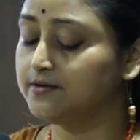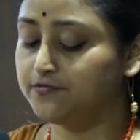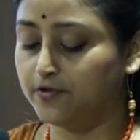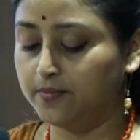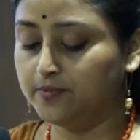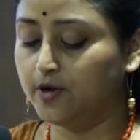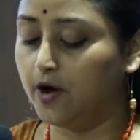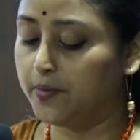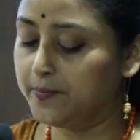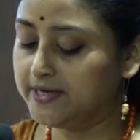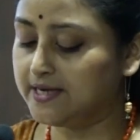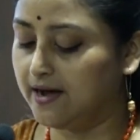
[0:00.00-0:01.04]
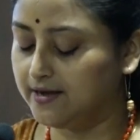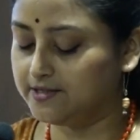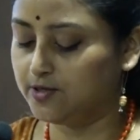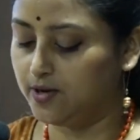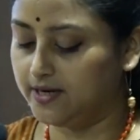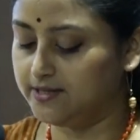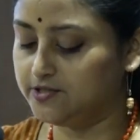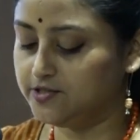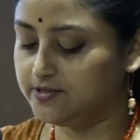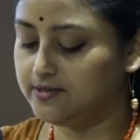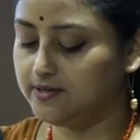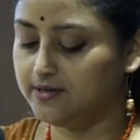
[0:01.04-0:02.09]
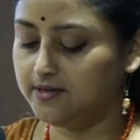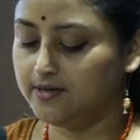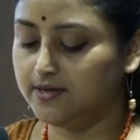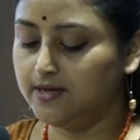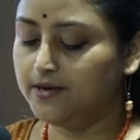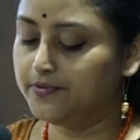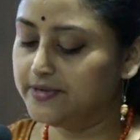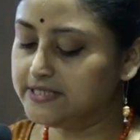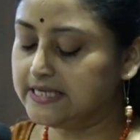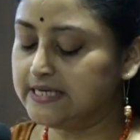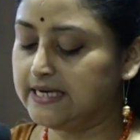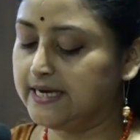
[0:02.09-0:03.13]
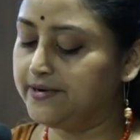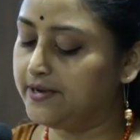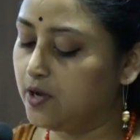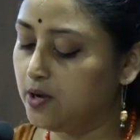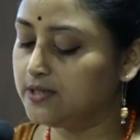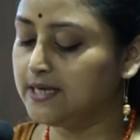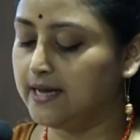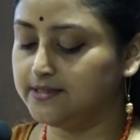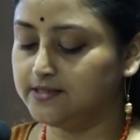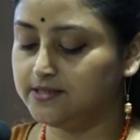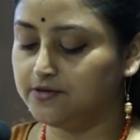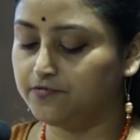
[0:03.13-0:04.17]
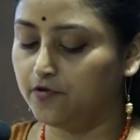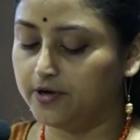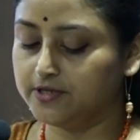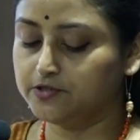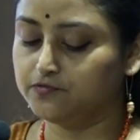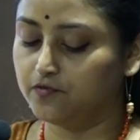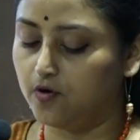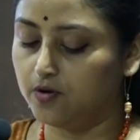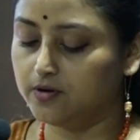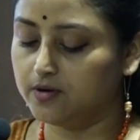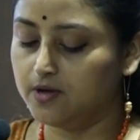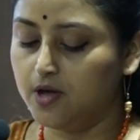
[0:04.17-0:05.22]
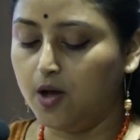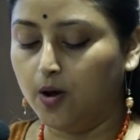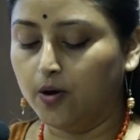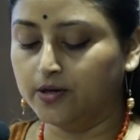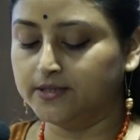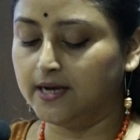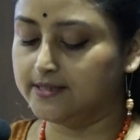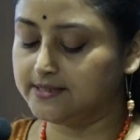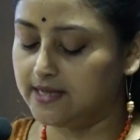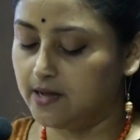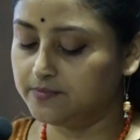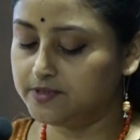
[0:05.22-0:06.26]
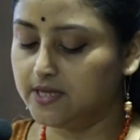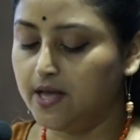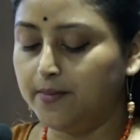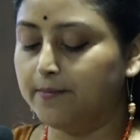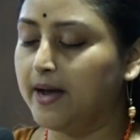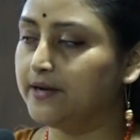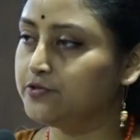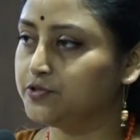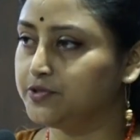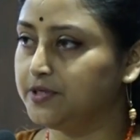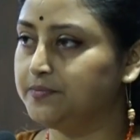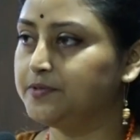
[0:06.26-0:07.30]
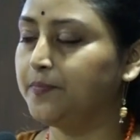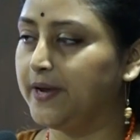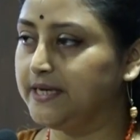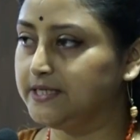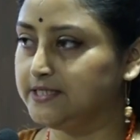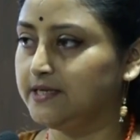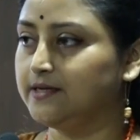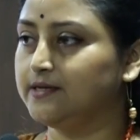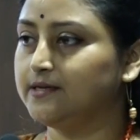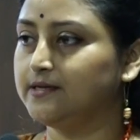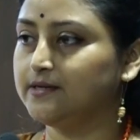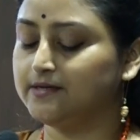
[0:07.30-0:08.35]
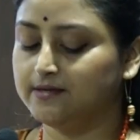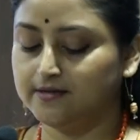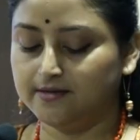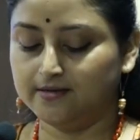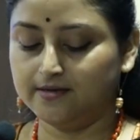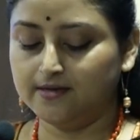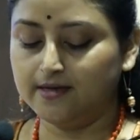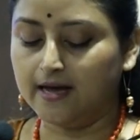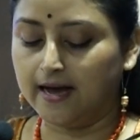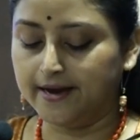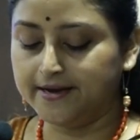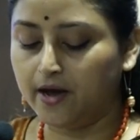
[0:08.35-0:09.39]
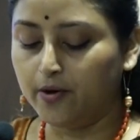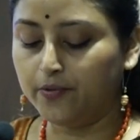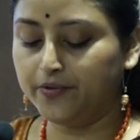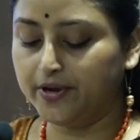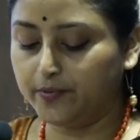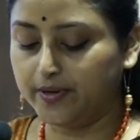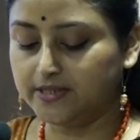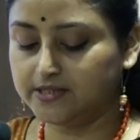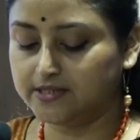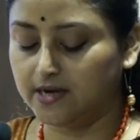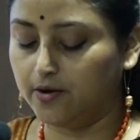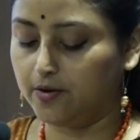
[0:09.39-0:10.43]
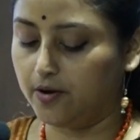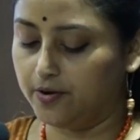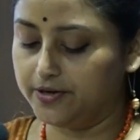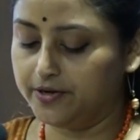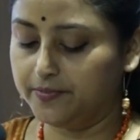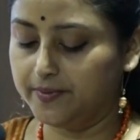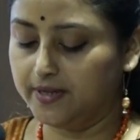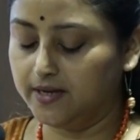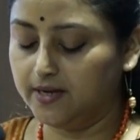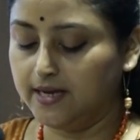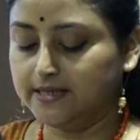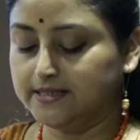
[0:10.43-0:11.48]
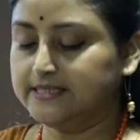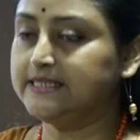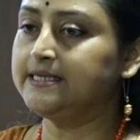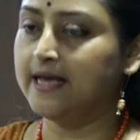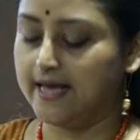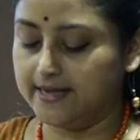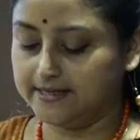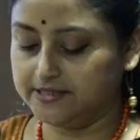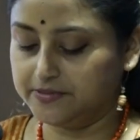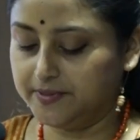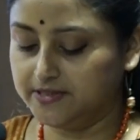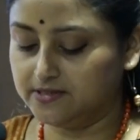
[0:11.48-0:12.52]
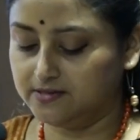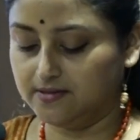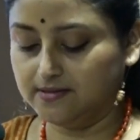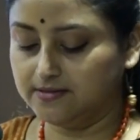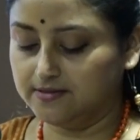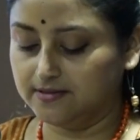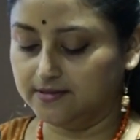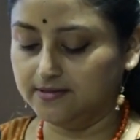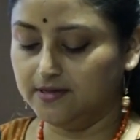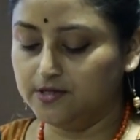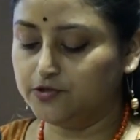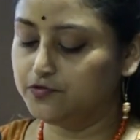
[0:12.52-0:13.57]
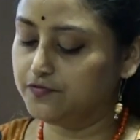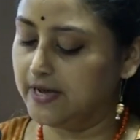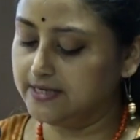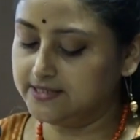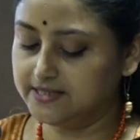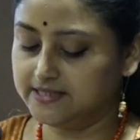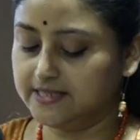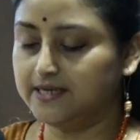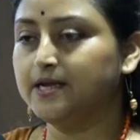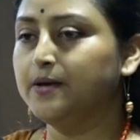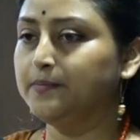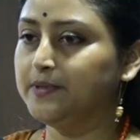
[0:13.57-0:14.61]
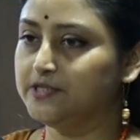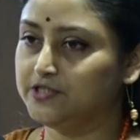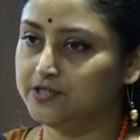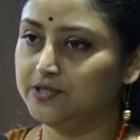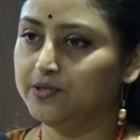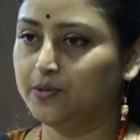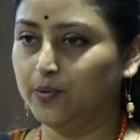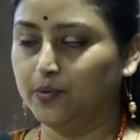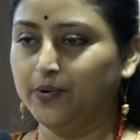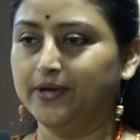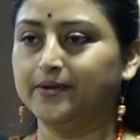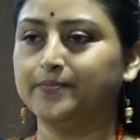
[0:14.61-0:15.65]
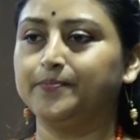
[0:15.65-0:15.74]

from Government Art College, recently recognized for his work on Assam's manuscript painting. I now request our Honorable Dean Academics, Sir, to felicitate Mr. Gogoi.